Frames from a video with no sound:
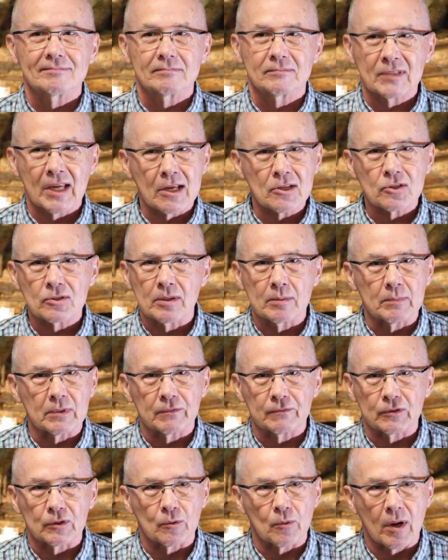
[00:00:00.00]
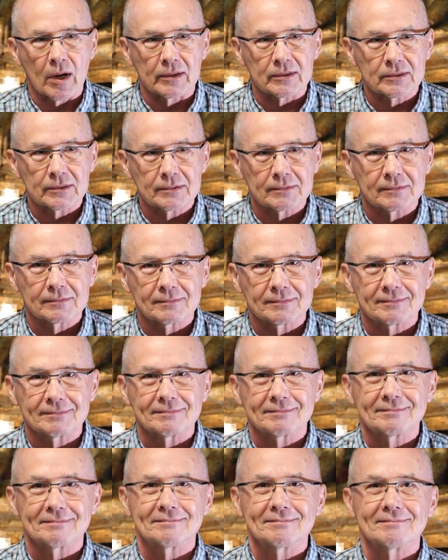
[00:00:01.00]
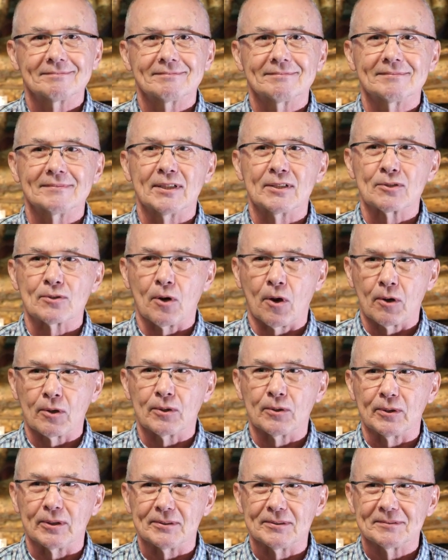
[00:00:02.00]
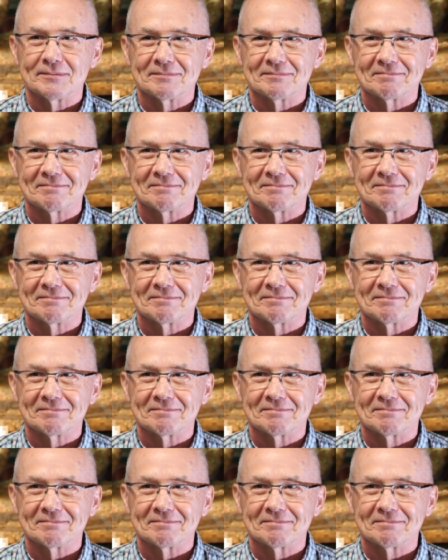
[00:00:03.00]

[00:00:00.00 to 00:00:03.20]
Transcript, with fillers: Test him if you want. It's all good.